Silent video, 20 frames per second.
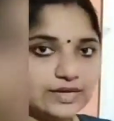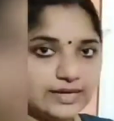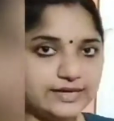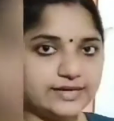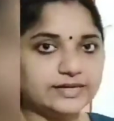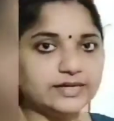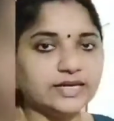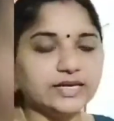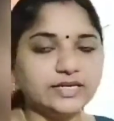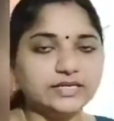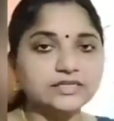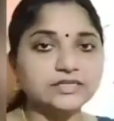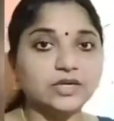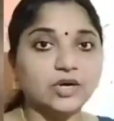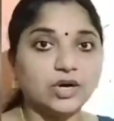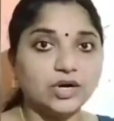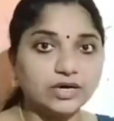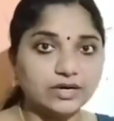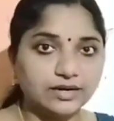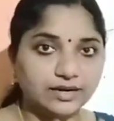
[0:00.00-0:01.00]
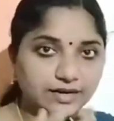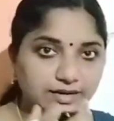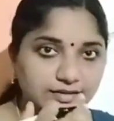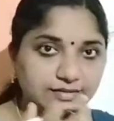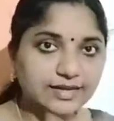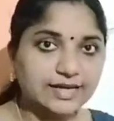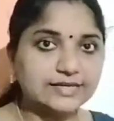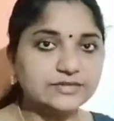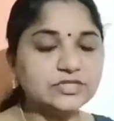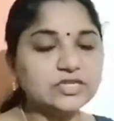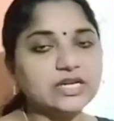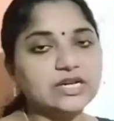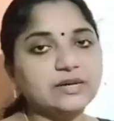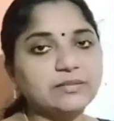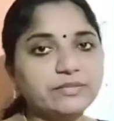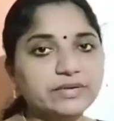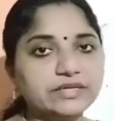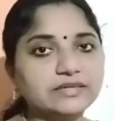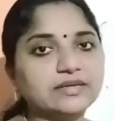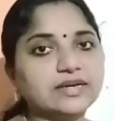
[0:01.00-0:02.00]
contains or that
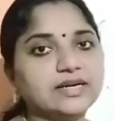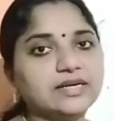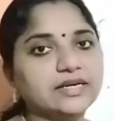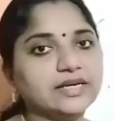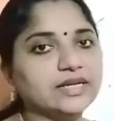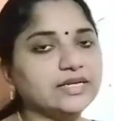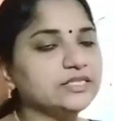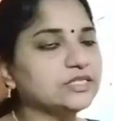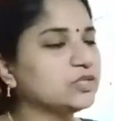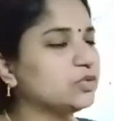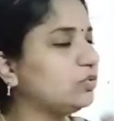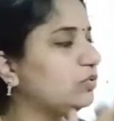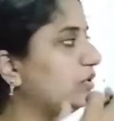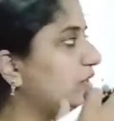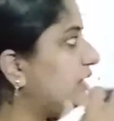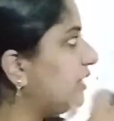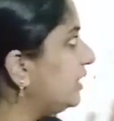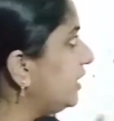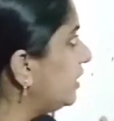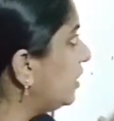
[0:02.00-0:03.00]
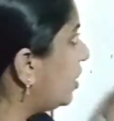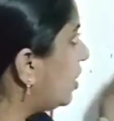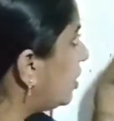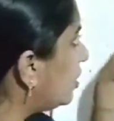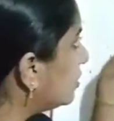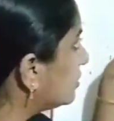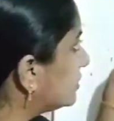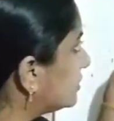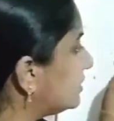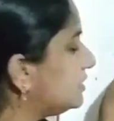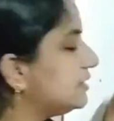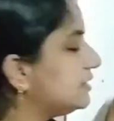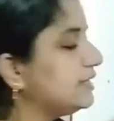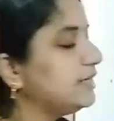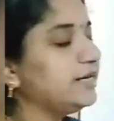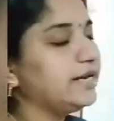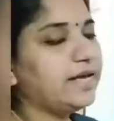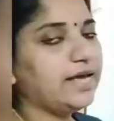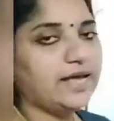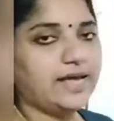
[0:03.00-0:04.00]
element contains only
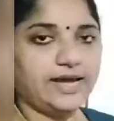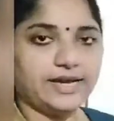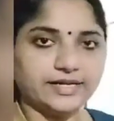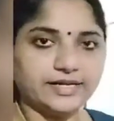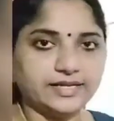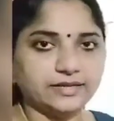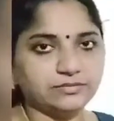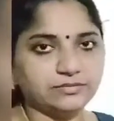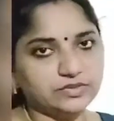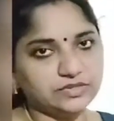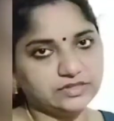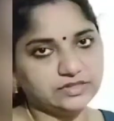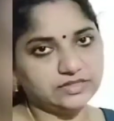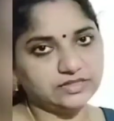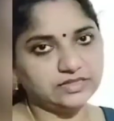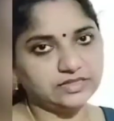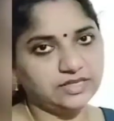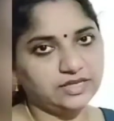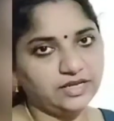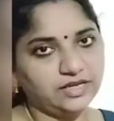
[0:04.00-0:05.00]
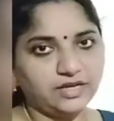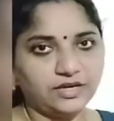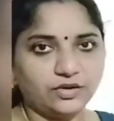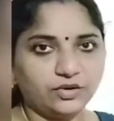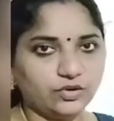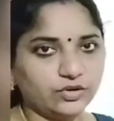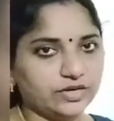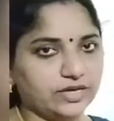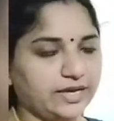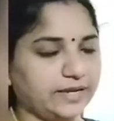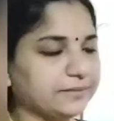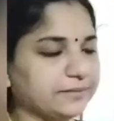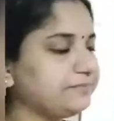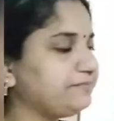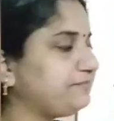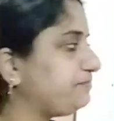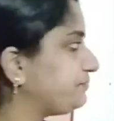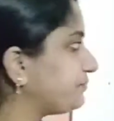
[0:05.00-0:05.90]
oxygen atoms. Okay.